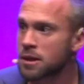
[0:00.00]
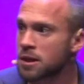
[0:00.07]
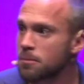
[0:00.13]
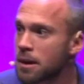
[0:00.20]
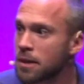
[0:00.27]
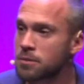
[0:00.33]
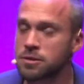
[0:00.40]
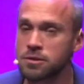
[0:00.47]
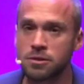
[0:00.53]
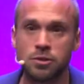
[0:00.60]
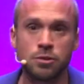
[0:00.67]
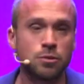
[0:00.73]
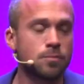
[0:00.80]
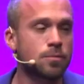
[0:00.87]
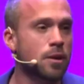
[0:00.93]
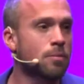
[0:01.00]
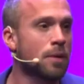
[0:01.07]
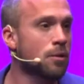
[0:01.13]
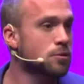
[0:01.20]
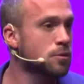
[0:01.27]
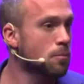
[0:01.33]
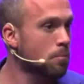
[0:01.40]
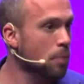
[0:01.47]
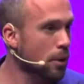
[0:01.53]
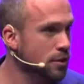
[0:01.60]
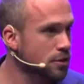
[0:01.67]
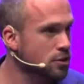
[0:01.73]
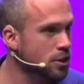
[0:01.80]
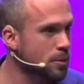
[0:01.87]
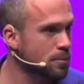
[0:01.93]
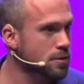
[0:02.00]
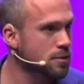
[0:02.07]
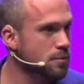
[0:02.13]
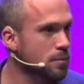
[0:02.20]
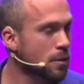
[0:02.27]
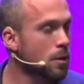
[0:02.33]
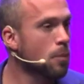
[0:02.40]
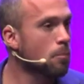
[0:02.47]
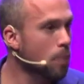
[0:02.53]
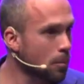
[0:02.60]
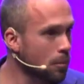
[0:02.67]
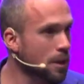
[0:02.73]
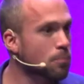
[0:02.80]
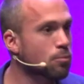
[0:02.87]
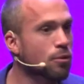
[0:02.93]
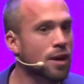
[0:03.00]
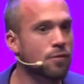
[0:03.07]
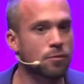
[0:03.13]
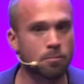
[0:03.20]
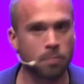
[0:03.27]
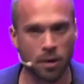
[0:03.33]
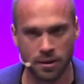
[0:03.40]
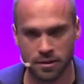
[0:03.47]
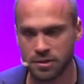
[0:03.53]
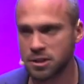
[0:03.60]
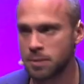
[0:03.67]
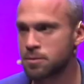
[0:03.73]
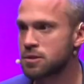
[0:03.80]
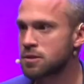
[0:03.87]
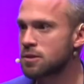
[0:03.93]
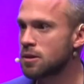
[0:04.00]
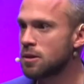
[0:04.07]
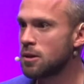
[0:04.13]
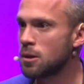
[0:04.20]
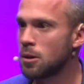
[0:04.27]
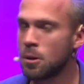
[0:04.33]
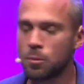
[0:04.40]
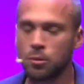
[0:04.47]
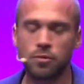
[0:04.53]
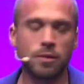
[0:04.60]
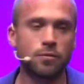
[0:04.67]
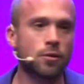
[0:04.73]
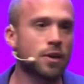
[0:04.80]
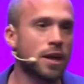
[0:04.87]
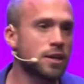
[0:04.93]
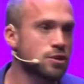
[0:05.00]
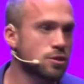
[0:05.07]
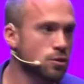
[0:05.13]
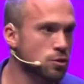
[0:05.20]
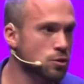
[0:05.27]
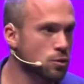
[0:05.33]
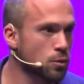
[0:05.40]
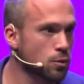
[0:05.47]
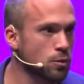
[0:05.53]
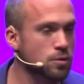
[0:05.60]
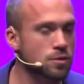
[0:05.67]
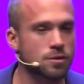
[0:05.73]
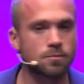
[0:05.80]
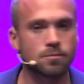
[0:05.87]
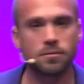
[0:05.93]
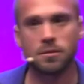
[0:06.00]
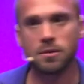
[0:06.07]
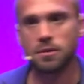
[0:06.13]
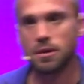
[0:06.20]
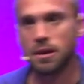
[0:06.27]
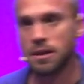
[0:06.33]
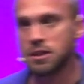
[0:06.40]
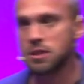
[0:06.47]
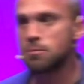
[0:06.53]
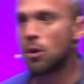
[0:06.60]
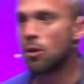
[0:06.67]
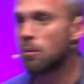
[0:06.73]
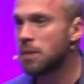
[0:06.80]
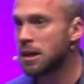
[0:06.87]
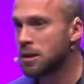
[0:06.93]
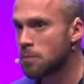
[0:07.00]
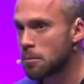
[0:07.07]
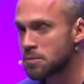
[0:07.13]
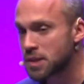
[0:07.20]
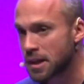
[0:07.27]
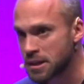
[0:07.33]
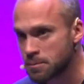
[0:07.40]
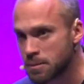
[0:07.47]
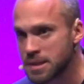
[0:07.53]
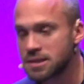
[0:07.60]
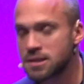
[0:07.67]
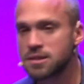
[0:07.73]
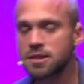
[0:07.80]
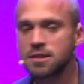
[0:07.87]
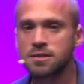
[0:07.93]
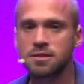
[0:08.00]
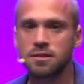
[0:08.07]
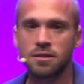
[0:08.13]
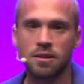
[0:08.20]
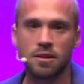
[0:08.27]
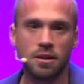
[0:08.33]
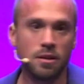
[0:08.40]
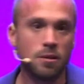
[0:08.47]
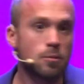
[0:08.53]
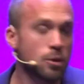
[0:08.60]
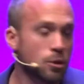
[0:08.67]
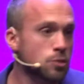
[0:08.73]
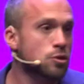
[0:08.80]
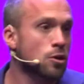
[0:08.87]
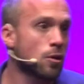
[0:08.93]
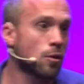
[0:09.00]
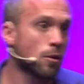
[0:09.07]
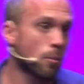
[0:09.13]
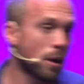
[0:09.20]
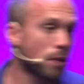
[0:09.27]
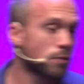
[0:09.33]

about you about partnerships, public-private partnerships between vocational schools and small and medium-sized businesses, but also about